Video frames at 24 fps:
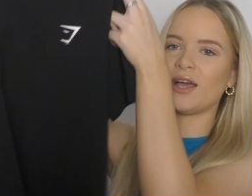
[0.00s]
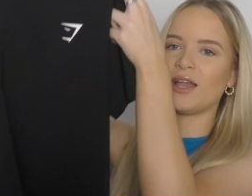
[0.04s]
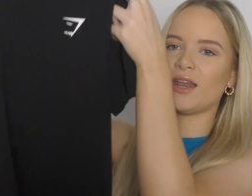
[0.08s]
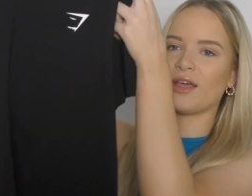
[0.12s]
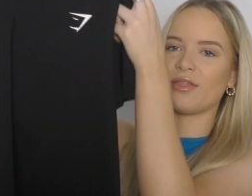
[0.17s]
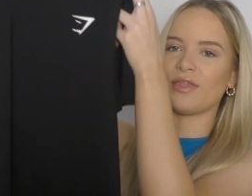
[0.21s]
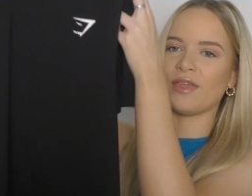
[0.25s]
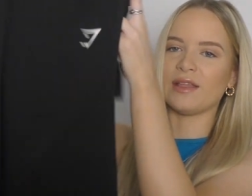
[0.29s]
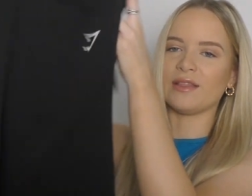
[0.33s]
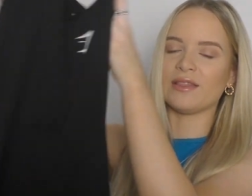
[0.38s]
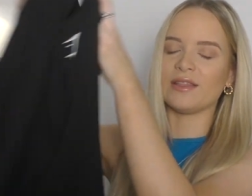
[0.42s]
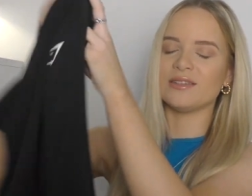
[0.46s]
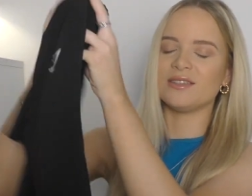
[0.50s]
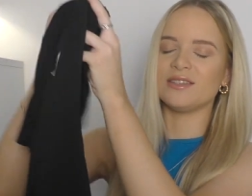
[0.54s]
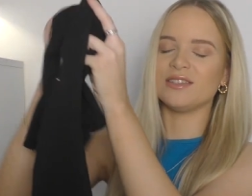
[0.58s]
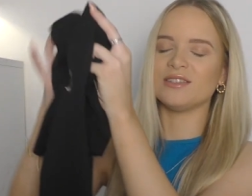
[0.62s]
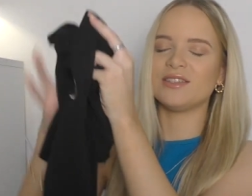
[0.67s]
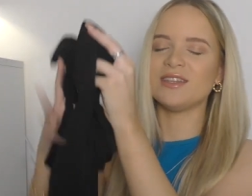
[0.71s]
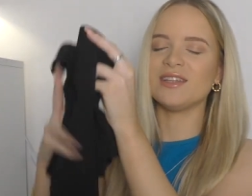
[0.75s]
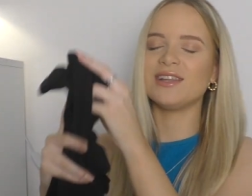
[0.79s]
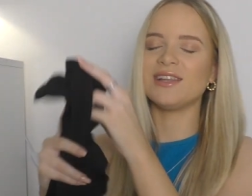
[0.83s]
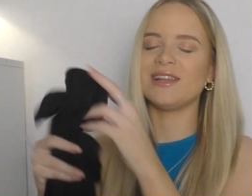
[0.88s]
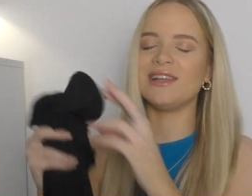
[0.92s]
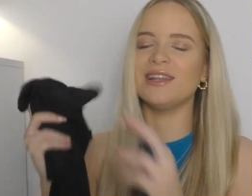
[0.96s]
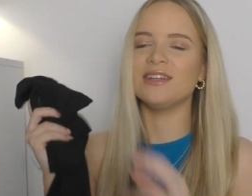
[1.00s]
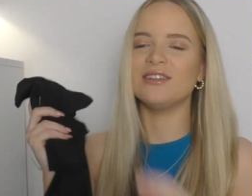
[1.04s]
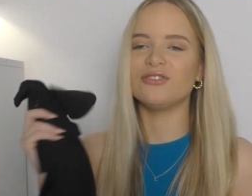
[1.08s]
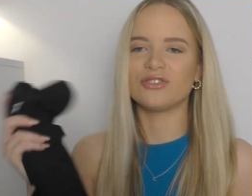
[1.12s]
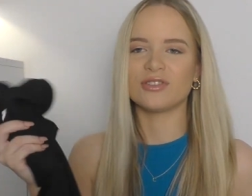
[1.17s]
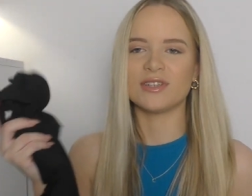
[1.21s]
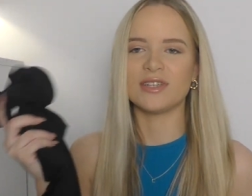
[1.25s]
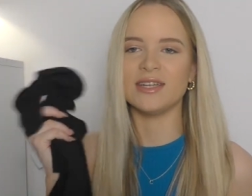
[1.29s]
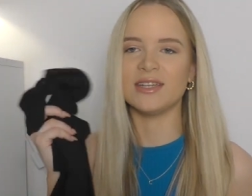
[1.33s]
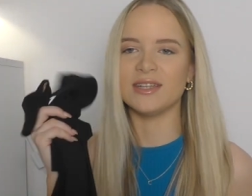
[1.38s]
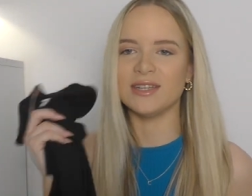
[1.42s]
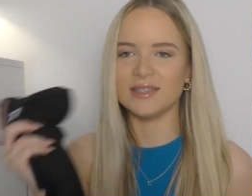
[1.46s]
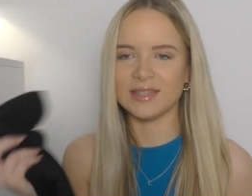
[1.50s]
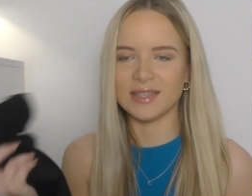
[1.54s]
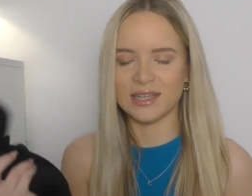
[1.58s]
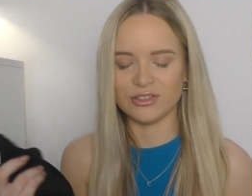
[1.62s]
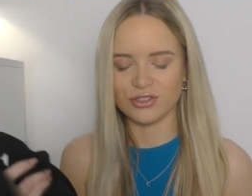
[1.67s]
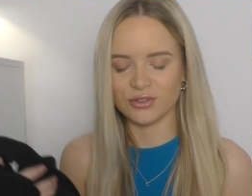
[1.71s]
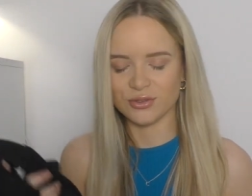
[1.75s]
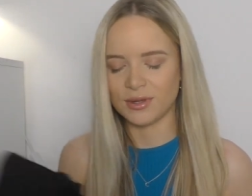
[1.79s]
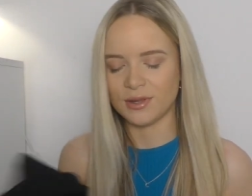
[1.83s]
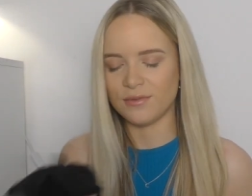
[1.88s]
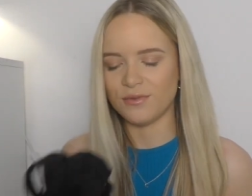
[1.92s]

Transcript: And I think this is literally an essential.